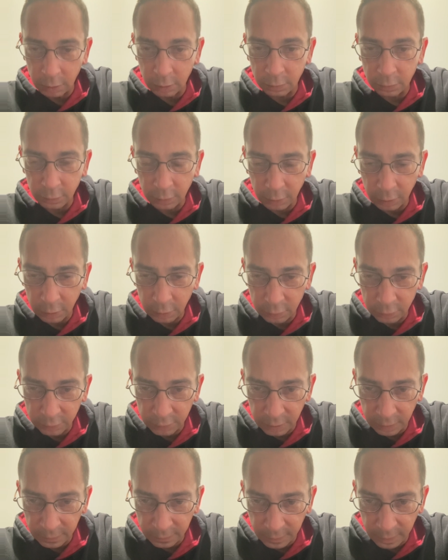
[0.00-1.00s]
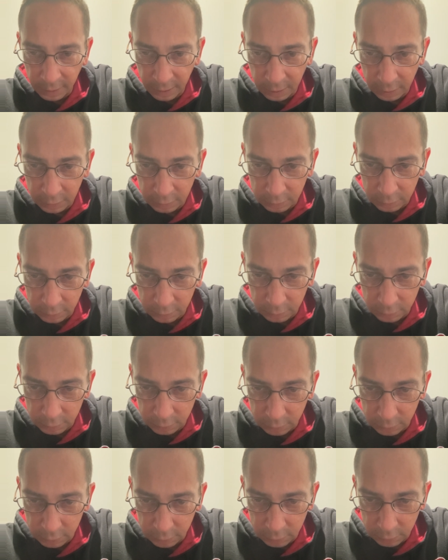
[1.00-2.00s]
So I understand that.
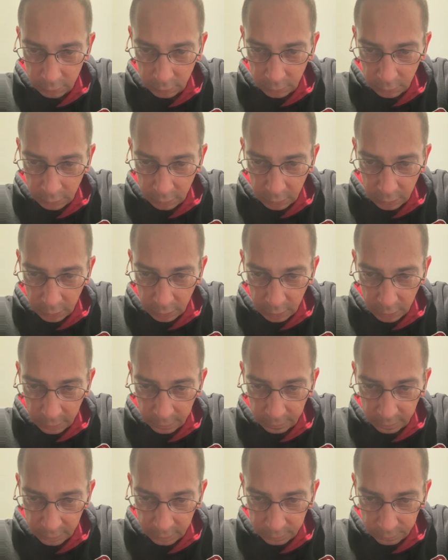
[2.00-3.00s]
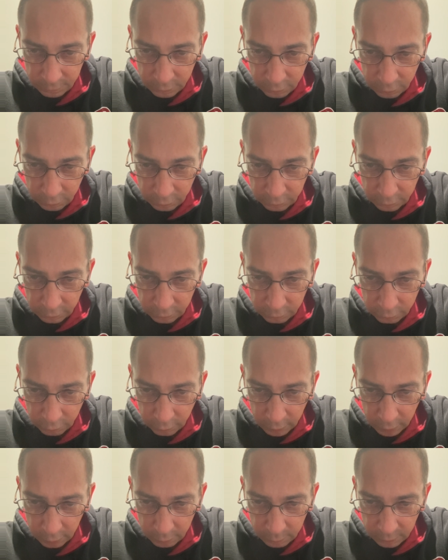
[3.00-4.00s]
And the individuals that
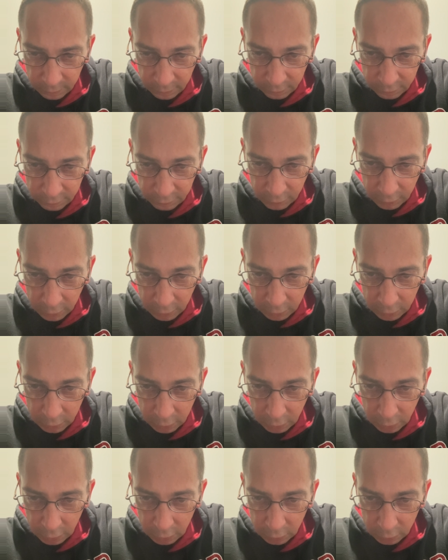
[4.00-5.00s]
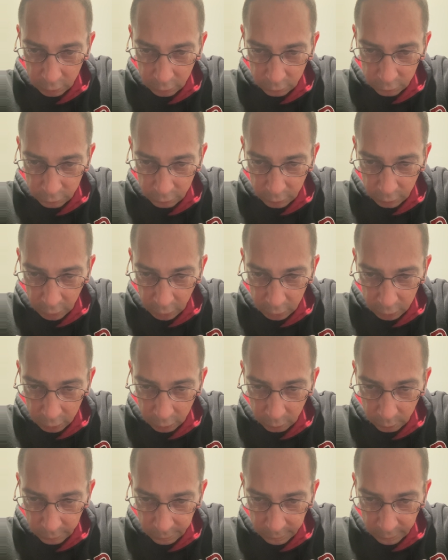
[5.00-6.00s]
surround me that say, you shall not
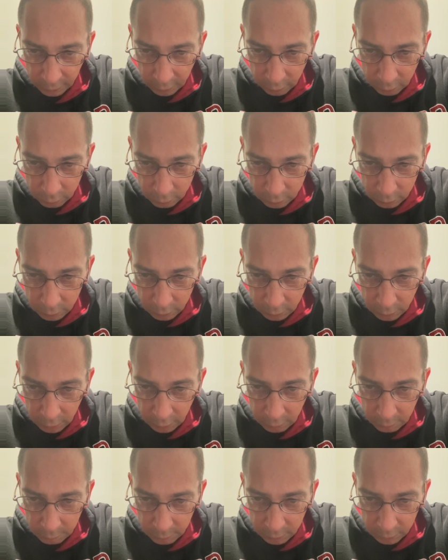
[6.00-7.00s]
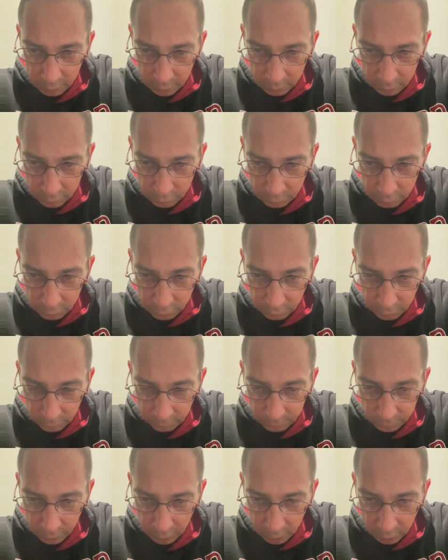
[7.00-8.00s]
go without because you
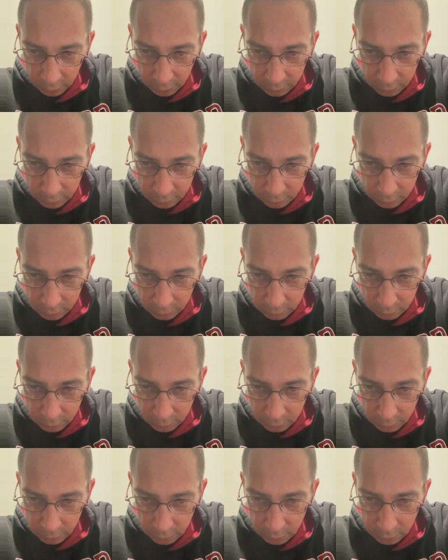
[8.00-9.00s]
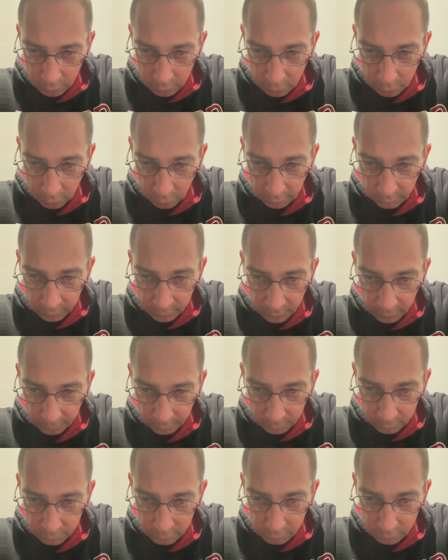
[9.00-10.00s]
serve God. The
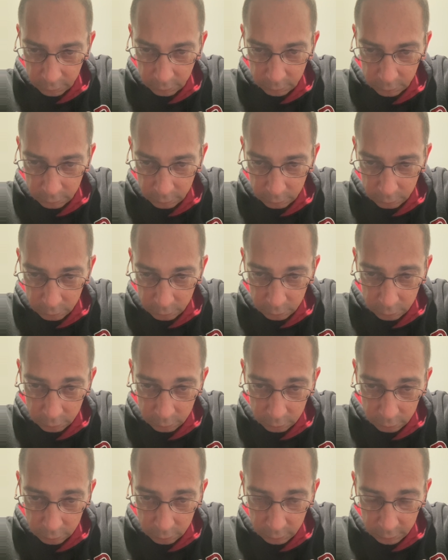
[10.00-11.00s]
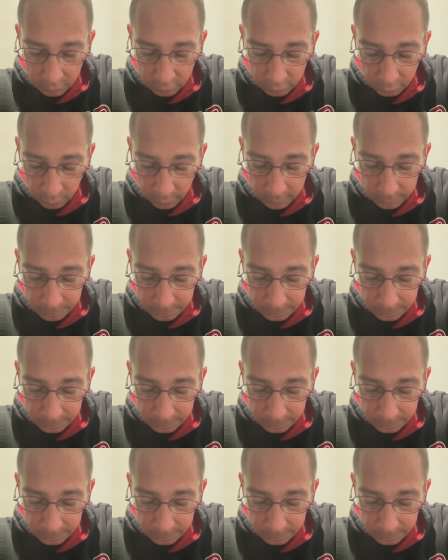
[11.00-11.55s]
Catholics. And that's why.